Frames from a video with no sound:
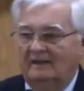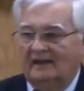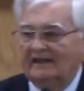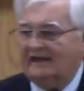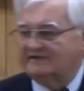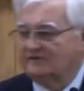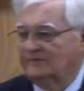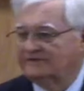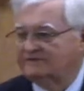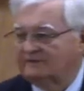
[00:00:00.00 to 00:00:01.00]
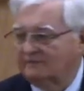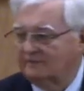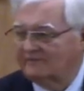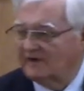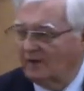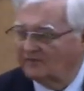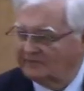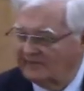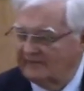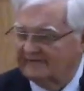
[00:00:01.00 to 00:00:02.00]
and not so much as heard whether the Holy Spirit?